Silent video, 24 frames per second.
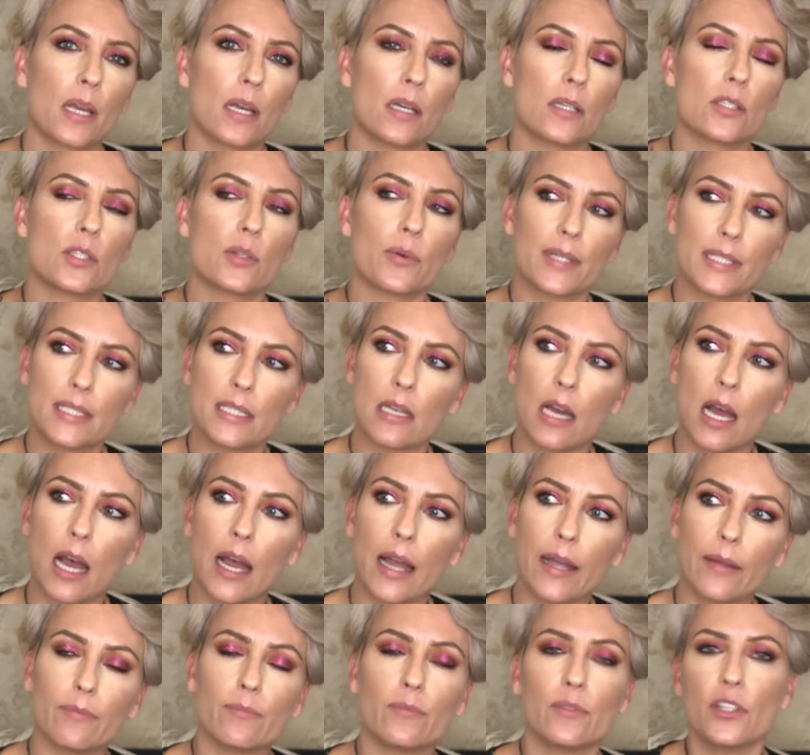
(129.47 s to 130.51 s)
So I,
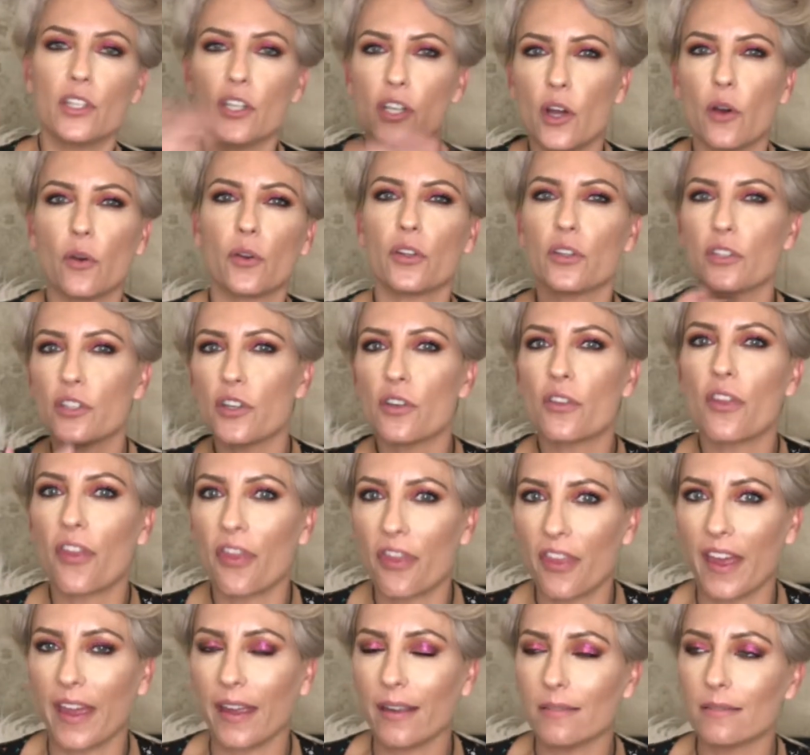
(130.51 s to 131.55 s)
I, you know, you do the
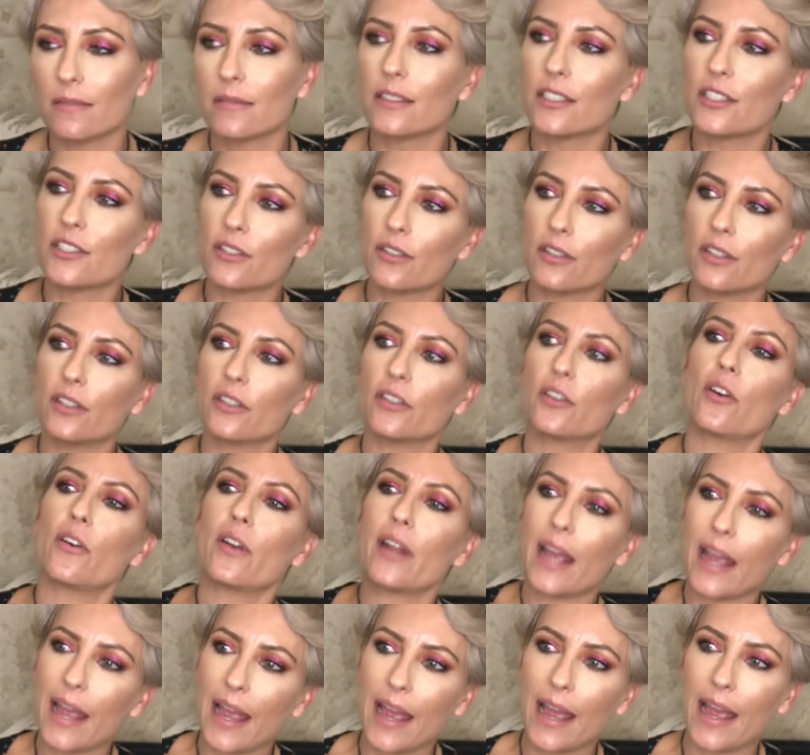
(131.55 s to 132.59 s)
thing. You, you go
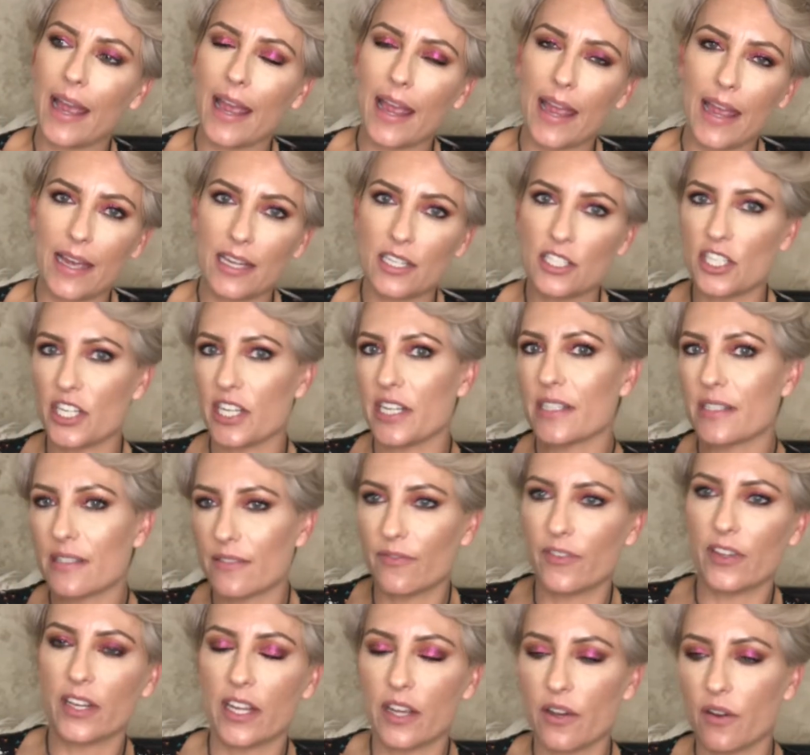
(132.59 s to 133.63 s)
to Angie's
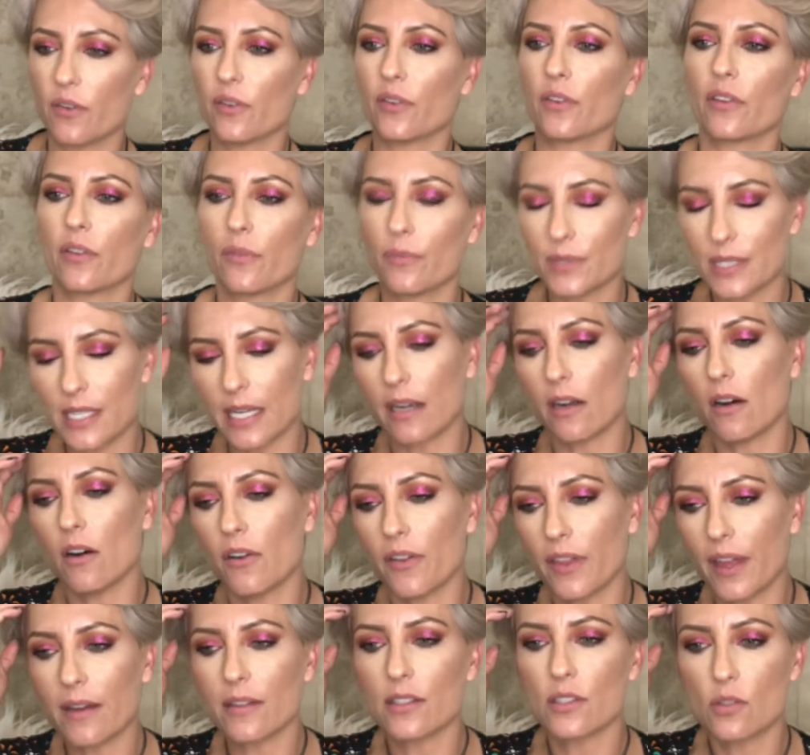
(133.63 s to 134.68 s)
video. He was like,
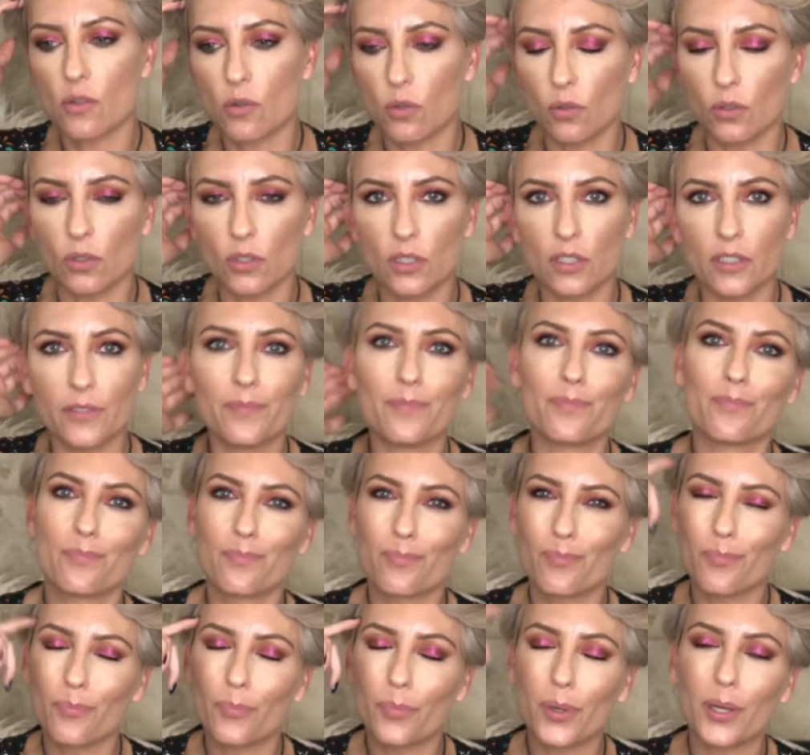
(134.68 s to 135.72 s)
oh, that's cool.
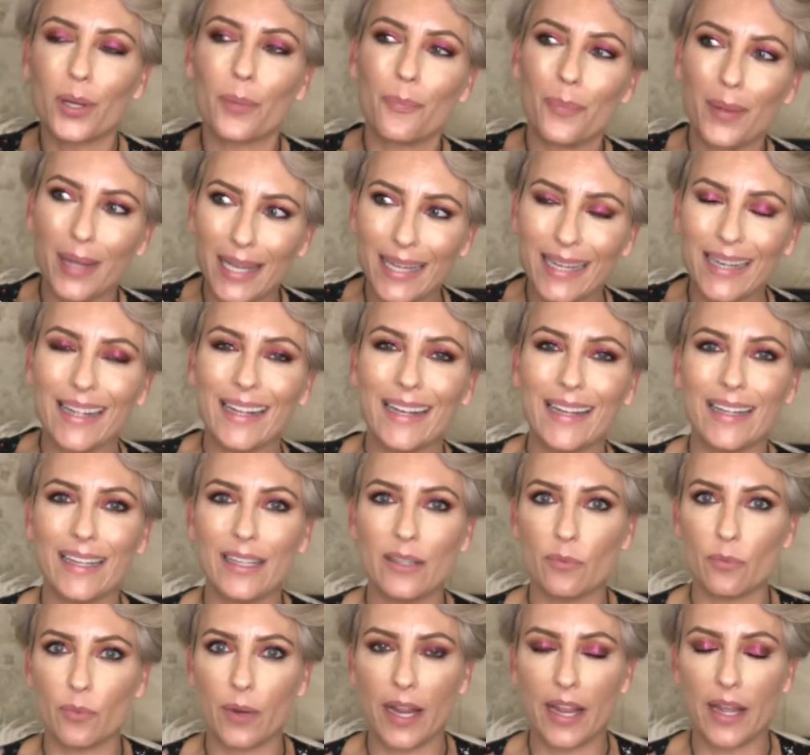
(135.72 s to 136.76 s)
Put a pin in
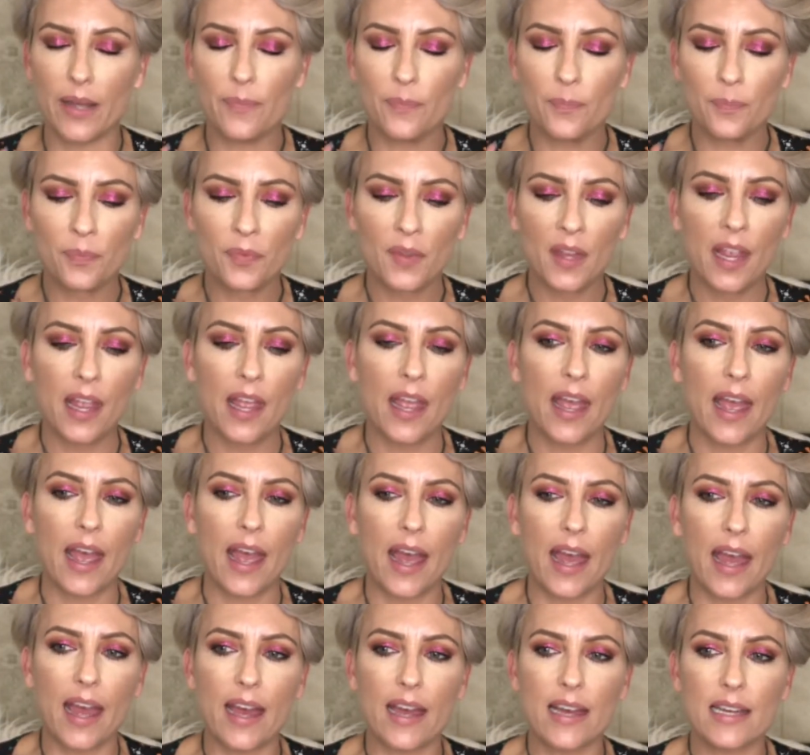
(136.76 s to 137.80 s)
it, right?
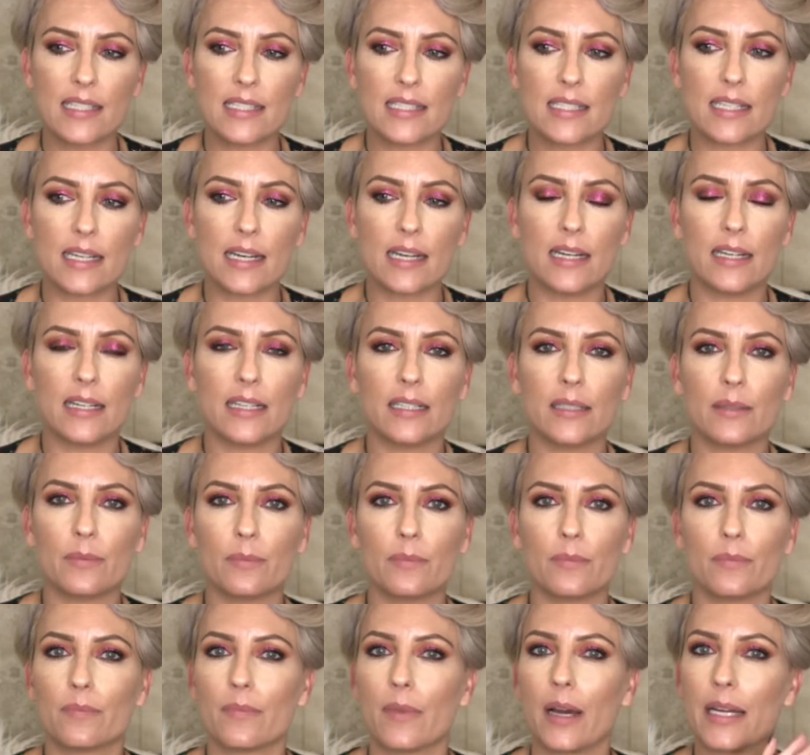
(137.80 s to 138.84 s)
And
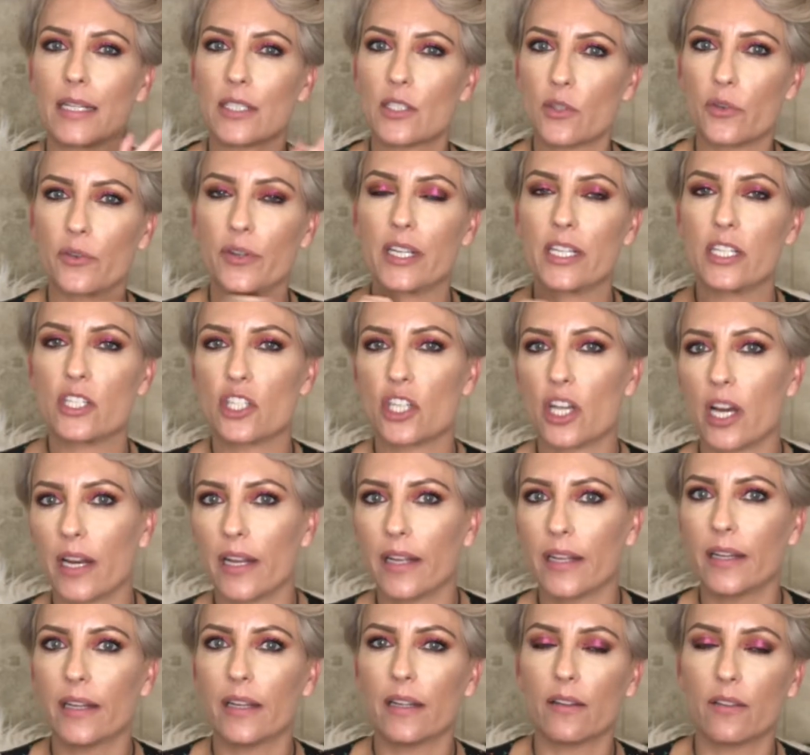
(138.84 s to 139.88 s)
um, I
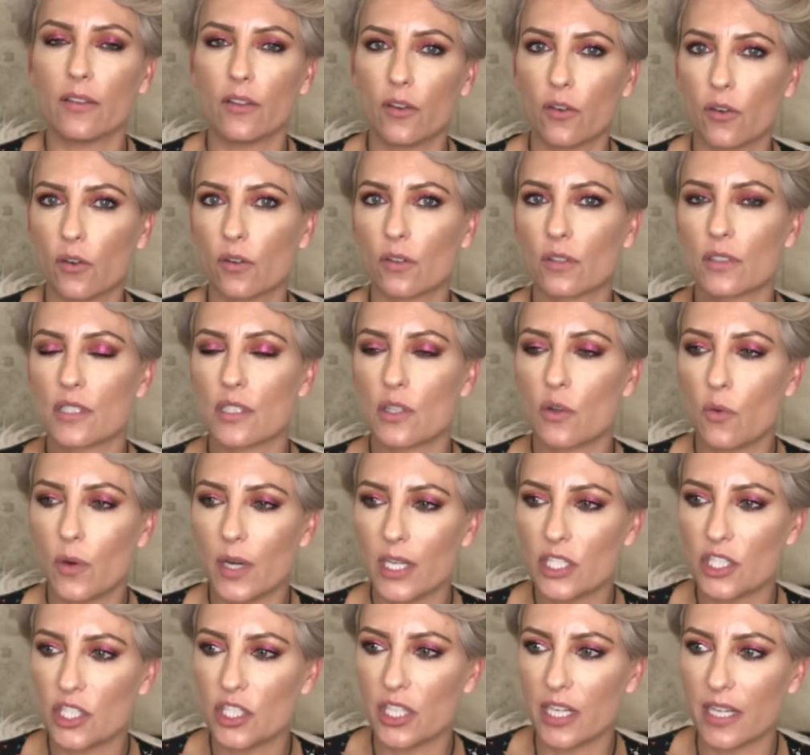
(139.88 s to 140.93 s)
screenshotted the girl's
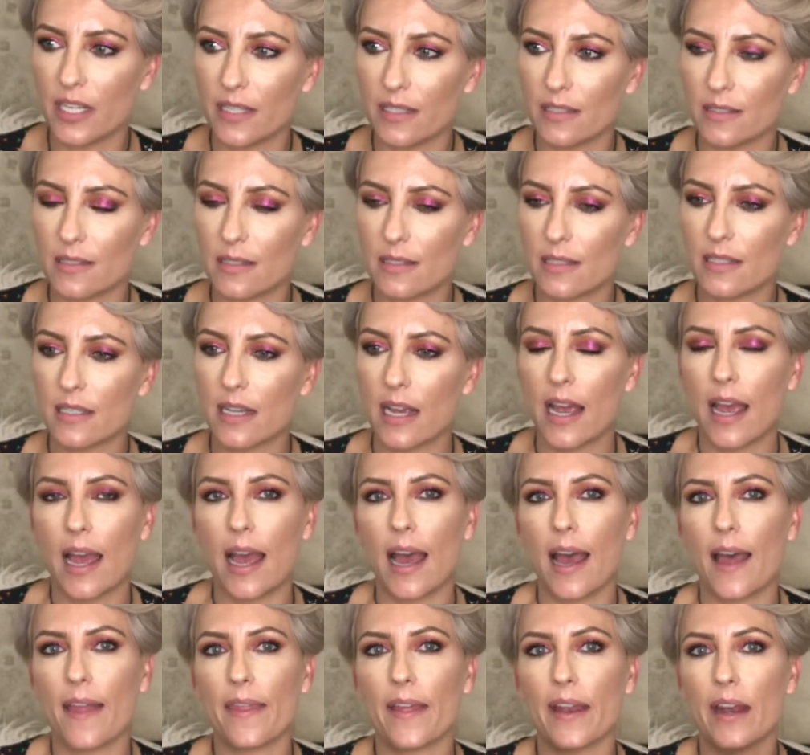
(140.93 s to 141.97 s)
questions,
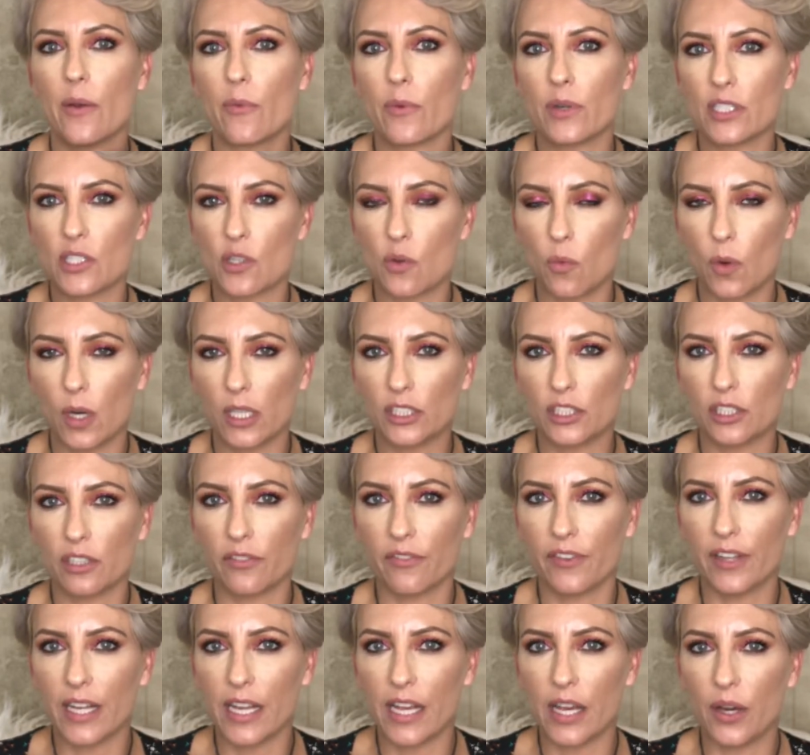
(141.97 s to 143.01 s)
and then I went to watch her
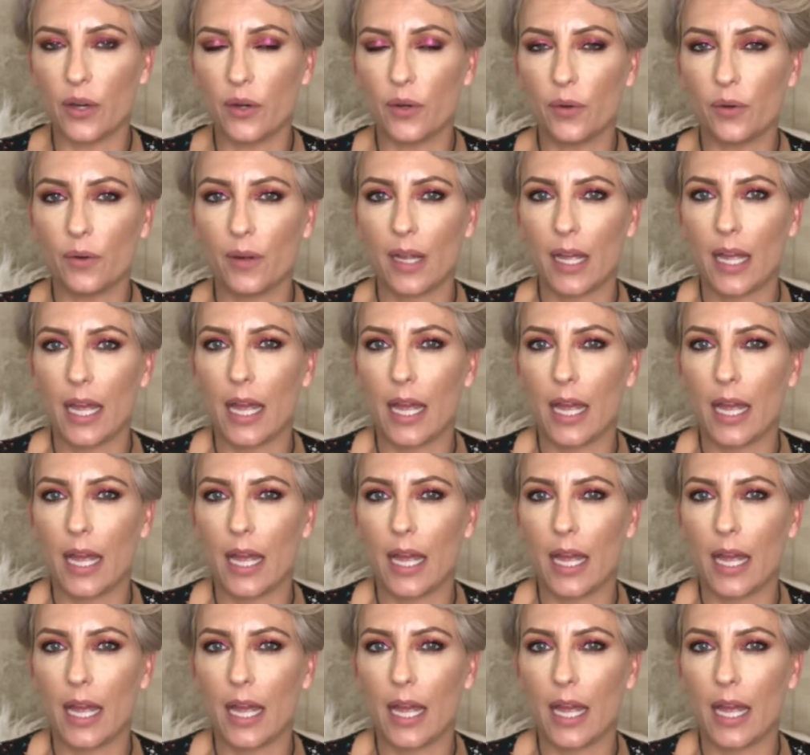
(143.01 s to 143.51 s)
video,